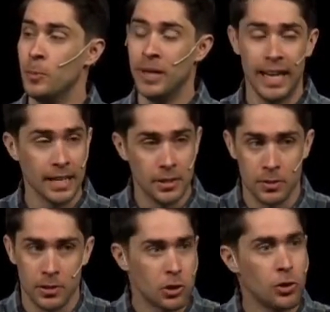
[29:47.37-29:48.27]
began to
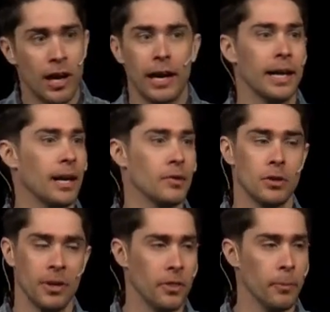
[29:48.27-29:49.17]
cry out about the